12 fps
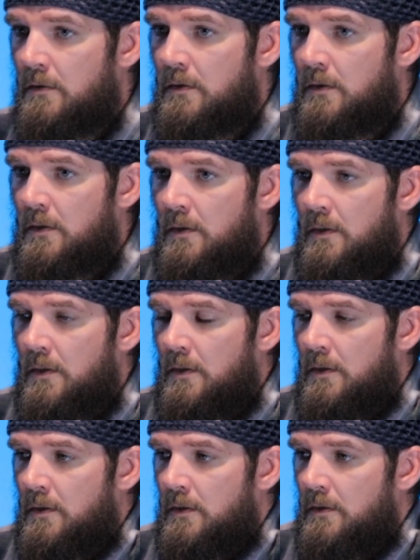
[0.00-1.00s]
Yeah.
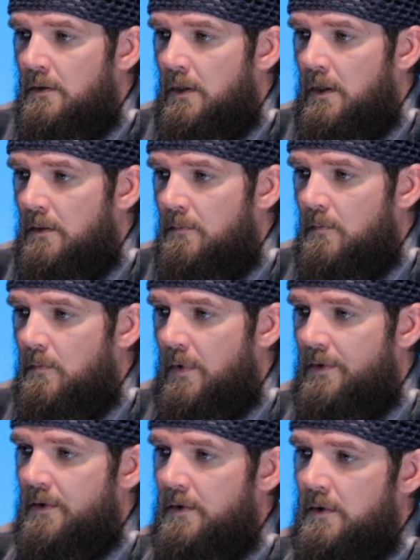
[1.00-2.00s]
Um,
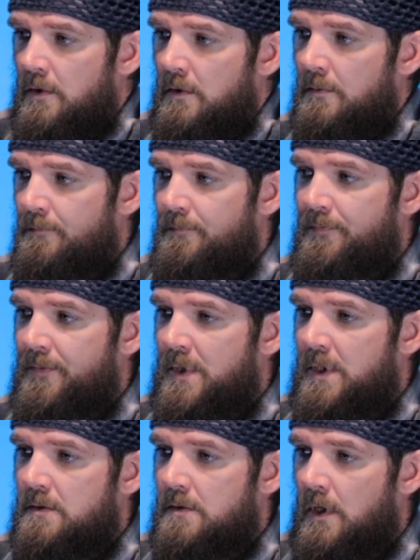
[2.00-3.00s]
whether you're
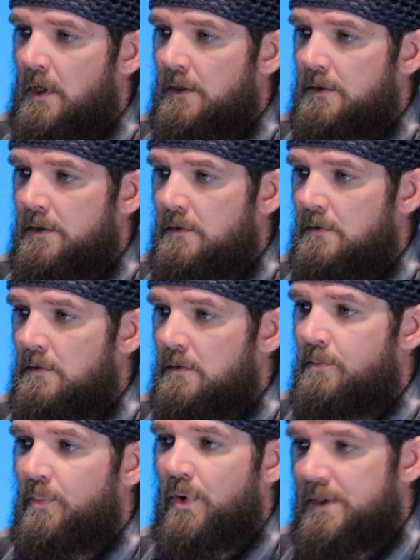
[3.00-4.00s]
trying
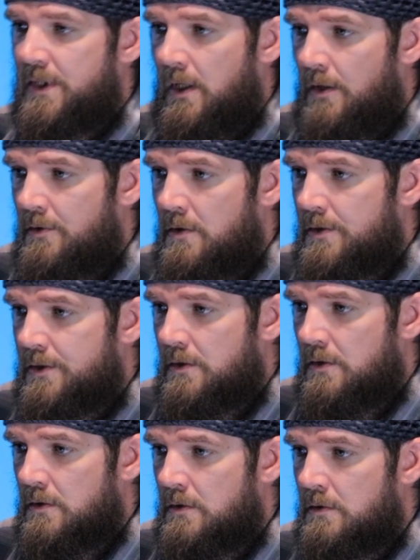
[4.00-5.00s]
to put together
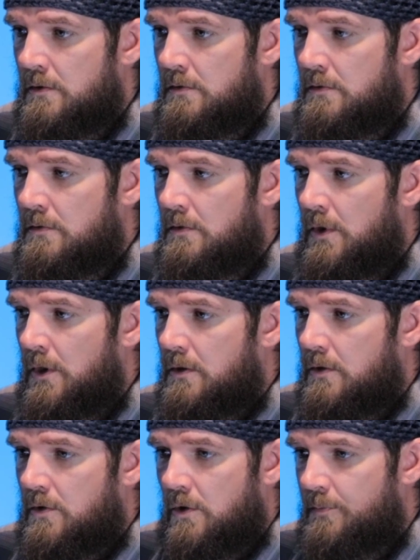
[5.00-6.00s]
certain
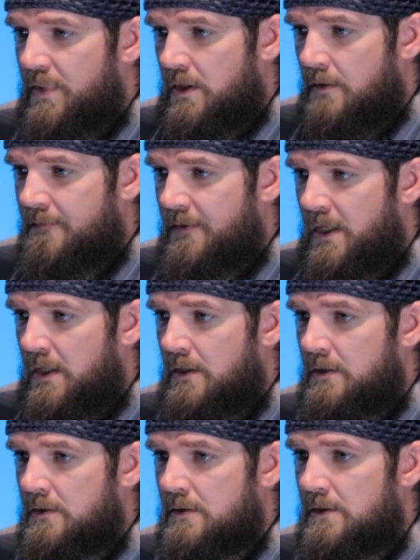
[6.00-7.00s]
grouping of
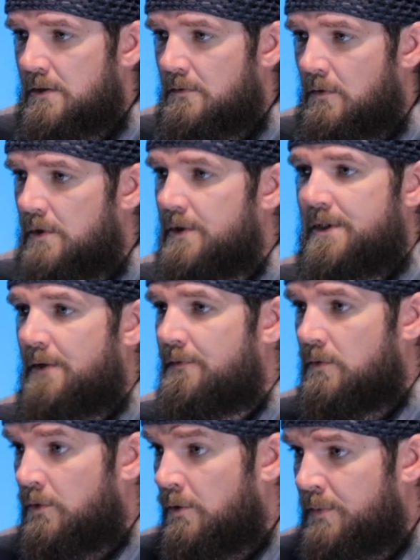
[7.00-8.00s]
things or
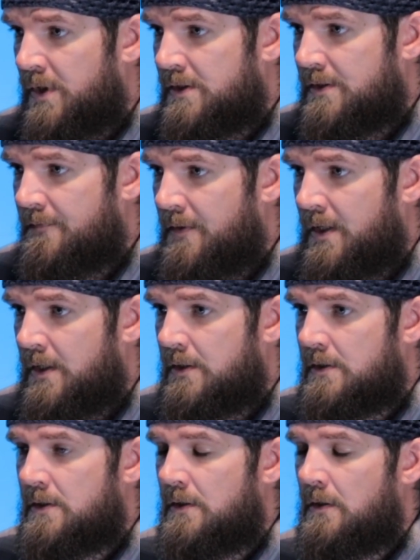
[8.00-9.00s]
several groupings of
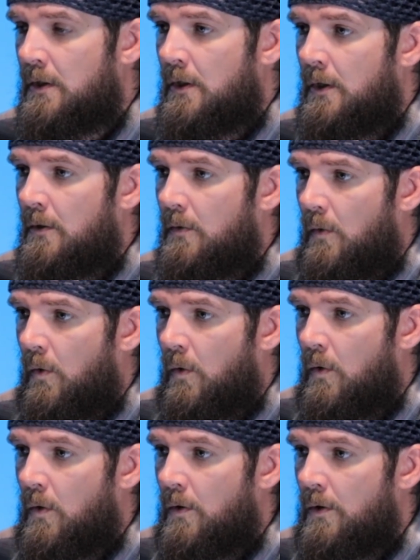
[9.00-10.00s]
things,
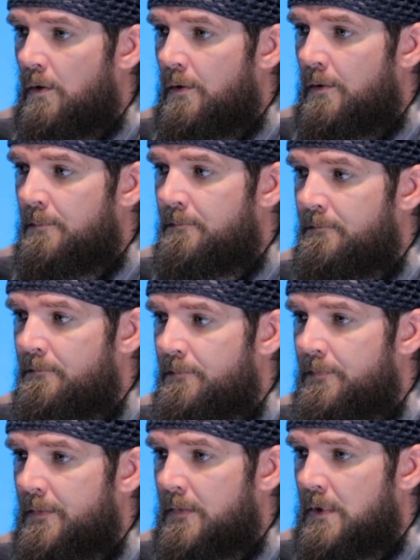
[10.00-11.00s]
or
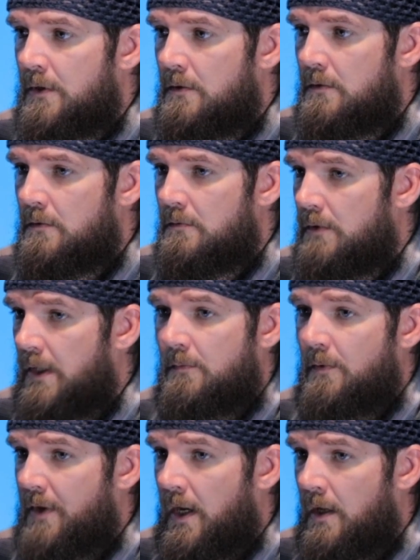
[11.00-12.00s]
like
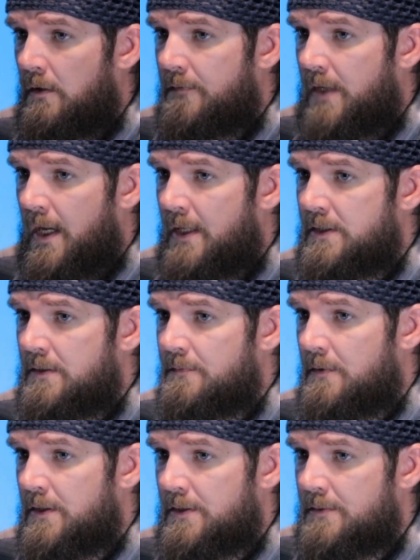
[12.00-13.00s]
with Isle of Cats,
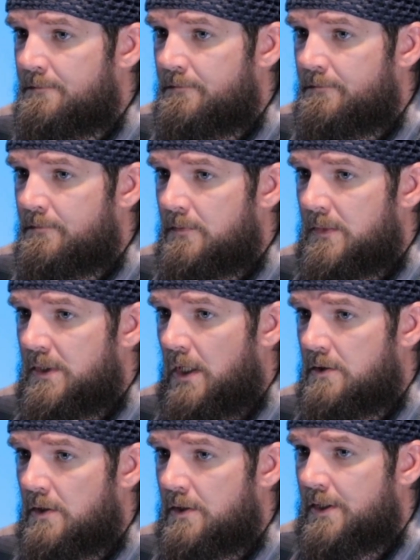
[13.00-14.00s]
where it's
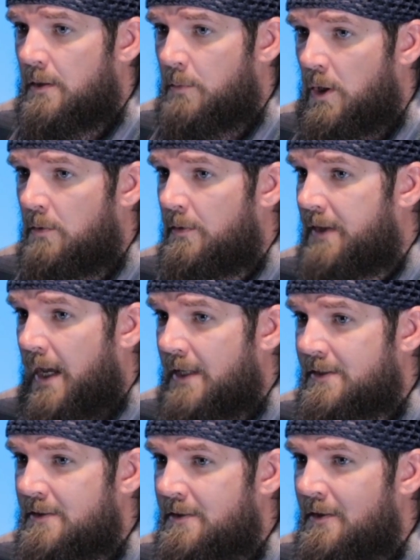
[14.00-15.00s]
Tetris on a boat with cats.